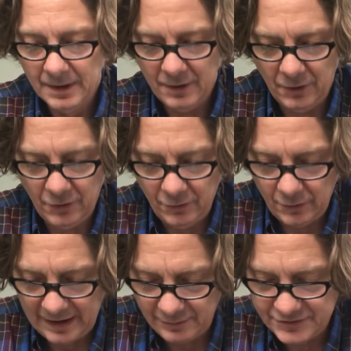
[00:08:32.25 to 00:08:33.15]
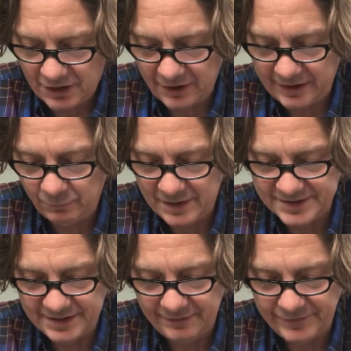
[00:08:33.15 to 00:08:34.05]
Oh, how dark it
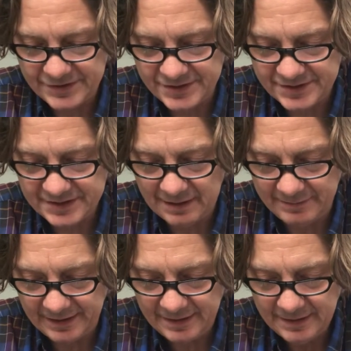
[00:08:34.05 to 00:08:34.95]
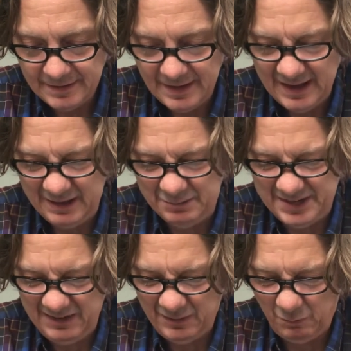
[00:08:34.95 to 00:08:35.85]
was in the fish's stomach. It was
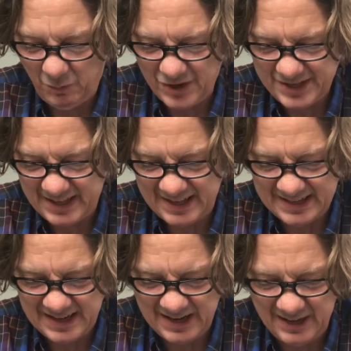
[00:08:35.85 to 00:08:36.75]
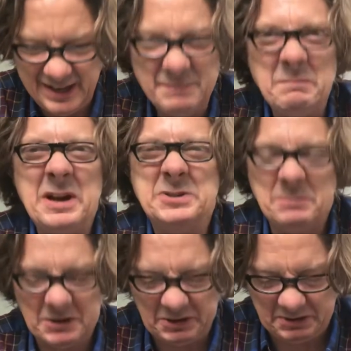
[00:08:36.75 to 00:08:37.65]
even worse than the tunnel, and much
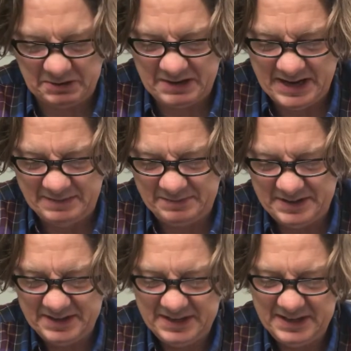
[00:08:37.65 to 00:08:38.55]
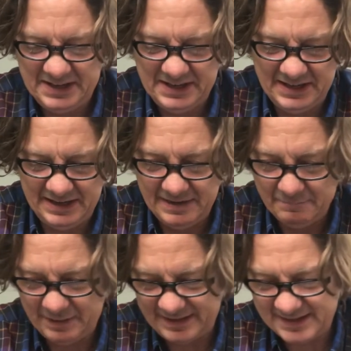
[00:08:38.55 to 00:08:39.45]
more cramped.
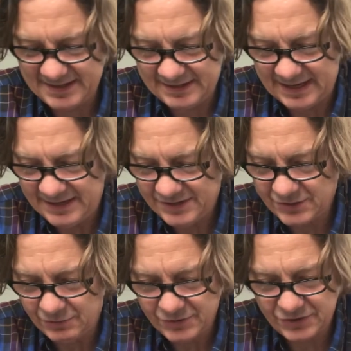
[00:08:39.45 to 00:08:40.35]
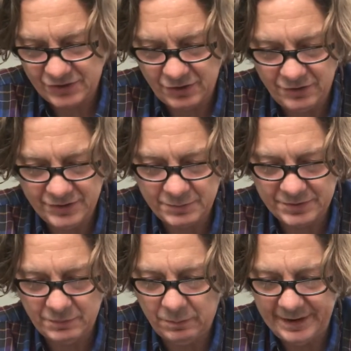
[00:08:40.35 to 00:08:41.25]
But the tin soldier's courage
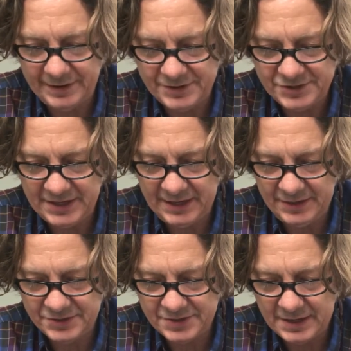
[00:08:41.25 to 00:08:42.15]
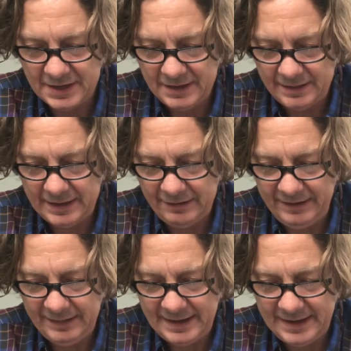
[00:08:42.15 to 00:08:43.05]
was quite unchanged. There
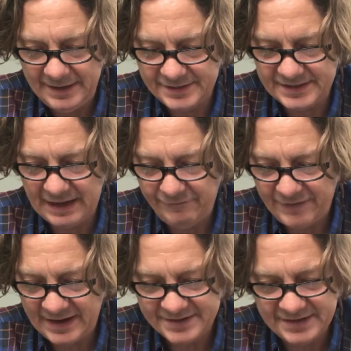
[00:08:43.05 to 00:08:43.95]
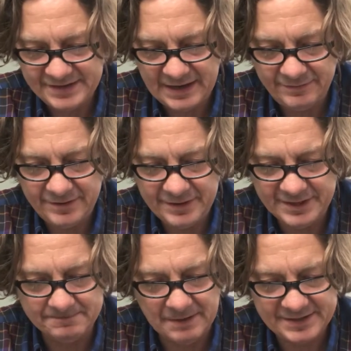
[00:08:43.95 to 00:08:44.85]
he lay, steadfast as ever,
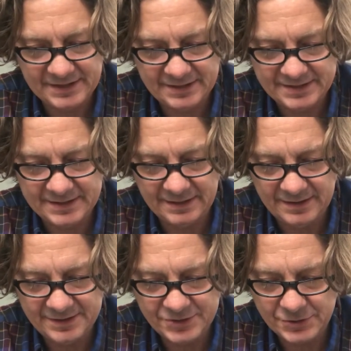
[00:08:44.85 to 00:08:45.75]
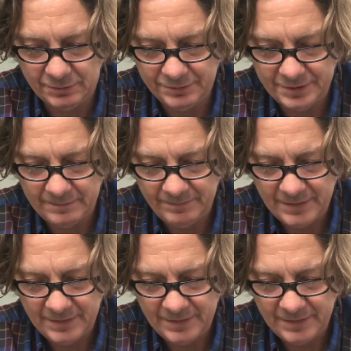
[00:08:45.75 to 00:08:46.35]
his musket still on his shoulder.